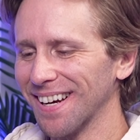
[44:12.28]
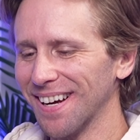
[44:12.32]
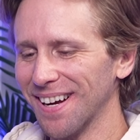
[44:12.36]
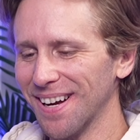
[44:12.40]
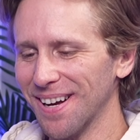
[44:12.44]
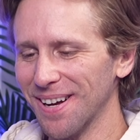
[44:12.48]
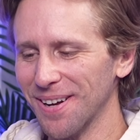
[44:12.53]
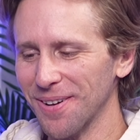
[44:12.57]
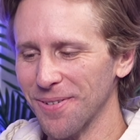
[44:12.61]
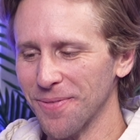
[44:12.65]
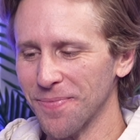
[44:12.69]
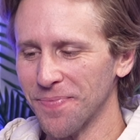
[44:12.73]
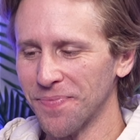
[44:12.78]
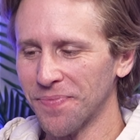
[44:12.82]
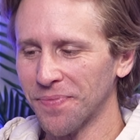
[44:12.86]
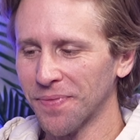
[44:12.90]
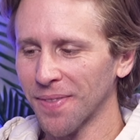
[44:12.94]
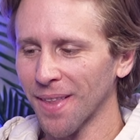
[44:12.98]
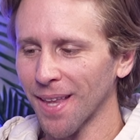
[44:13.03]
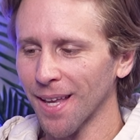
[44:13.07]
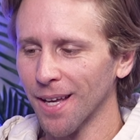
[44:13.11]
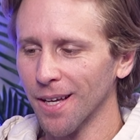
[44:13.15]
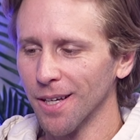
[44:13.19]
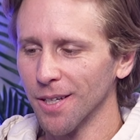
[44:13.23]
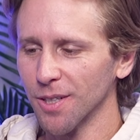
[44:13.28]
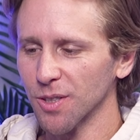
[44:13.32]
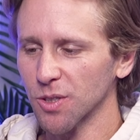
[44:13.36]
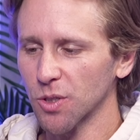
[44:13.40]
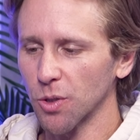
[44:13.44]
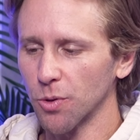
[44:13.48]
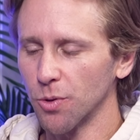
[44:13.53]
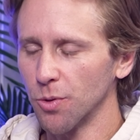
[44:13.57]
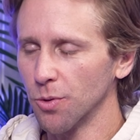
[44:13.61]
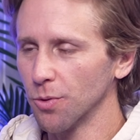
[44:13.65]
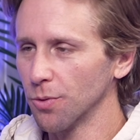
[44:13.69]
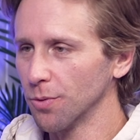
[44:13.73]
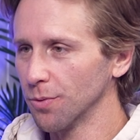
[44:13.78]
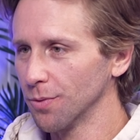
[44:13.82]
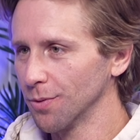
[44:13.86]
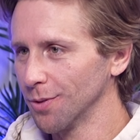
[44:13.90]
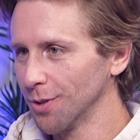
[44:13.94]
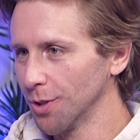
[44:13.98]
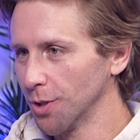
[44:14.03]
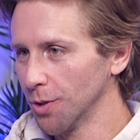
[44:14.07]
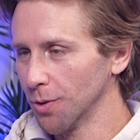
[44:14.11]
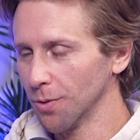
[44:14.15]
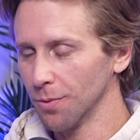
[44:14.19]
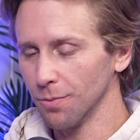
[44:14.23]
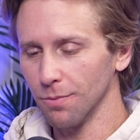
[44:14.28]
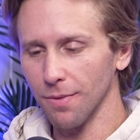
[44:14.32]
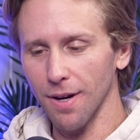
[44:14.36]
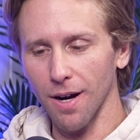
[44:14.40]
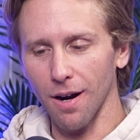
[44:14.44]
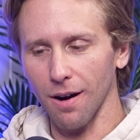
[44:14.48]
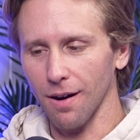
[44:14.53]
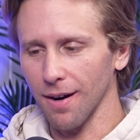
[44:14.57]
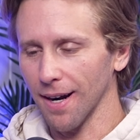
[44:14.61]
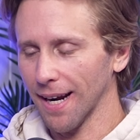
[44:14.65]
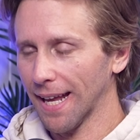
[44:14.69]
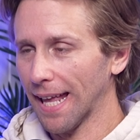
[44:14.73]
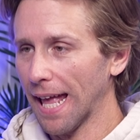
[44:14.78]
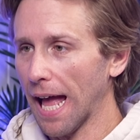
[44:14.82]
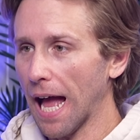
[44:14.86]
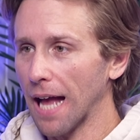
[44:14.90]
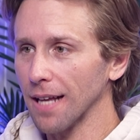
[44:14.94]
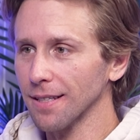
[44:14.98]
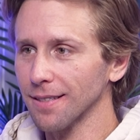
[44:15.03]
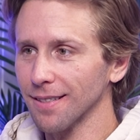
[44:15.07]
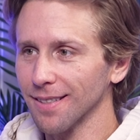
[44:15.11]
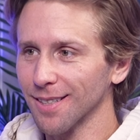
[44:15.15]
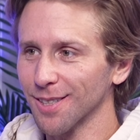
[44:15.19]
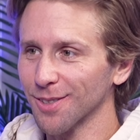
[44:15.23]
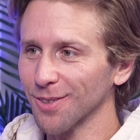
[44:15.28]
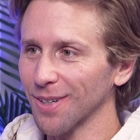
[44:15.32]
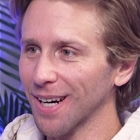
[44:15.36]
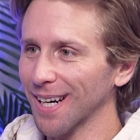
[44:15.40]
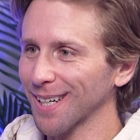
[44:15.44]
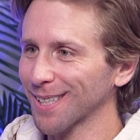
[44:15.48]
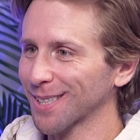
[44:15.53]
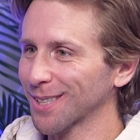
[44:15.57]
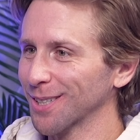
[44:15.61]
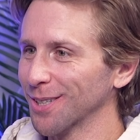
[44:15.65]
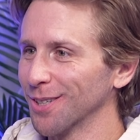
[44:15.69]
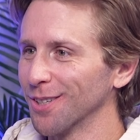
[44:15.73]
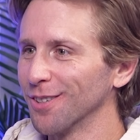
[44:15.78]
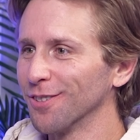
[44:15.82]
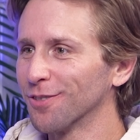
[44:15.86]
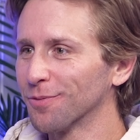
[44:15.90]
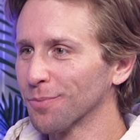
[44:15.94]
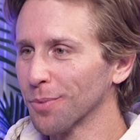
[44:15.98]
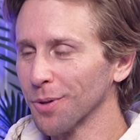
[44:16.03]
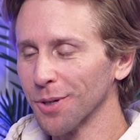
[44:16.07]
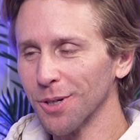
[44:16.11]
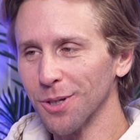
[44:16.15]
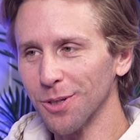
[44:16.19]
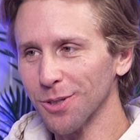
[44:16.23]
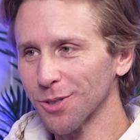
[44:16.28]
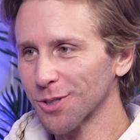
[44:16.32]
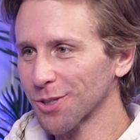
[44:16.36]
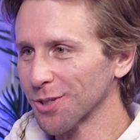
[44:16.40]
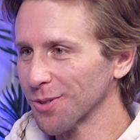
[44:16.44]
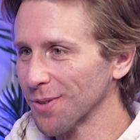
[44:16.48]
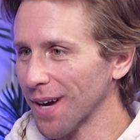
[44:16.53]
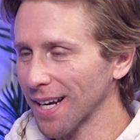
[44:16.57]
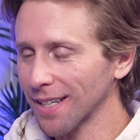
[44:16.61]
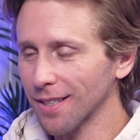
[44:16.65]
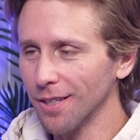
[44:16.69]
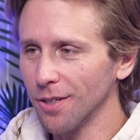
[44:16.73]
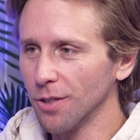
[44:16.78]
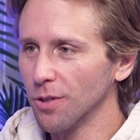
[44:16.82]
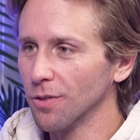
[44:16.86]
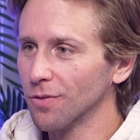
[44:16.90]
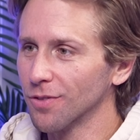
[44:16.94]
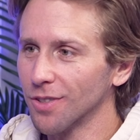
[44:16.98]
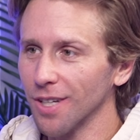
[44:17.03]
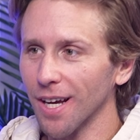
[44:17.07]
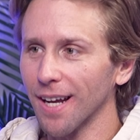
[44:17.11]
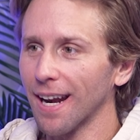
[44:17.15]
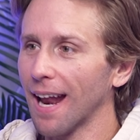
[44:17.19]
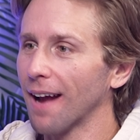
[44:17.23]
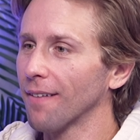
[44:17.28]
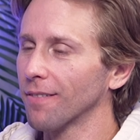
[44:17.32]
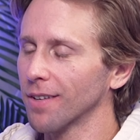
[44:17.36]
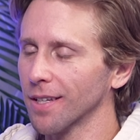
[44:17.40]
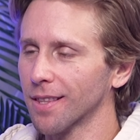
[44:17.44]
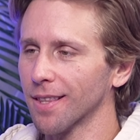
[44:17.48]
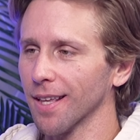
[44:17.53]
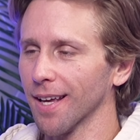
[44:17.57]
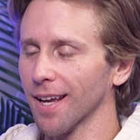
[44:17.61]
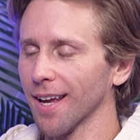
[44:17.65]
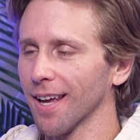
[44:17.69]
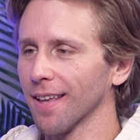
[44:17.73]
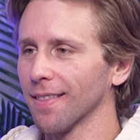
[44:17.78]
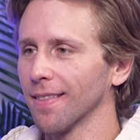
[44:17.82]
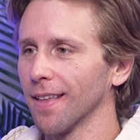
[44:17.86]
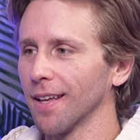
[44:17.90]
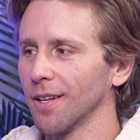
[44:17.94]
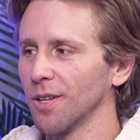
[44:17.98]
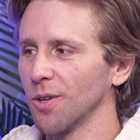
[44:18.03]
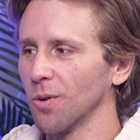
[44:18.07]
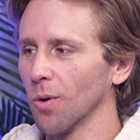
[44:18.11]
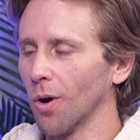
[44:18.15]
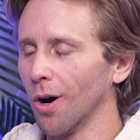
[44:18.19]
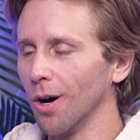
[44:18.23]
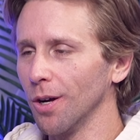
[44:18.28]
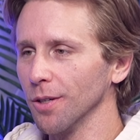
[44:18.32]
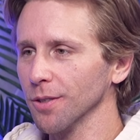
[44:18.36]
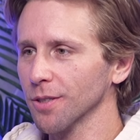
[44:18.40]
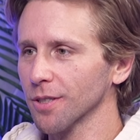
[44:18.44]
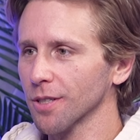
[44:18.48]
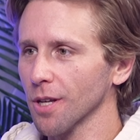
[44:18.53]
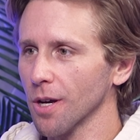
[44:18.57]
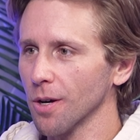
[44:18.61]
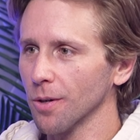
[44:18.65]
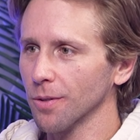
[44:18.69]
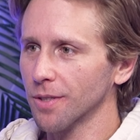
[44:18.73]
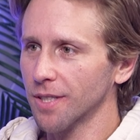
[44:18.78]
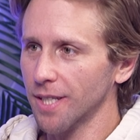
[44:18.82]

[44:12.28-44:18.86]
Yeah. Uh, so you you are a casting director, you've produced, directed, you've yeah. done everything, and then you also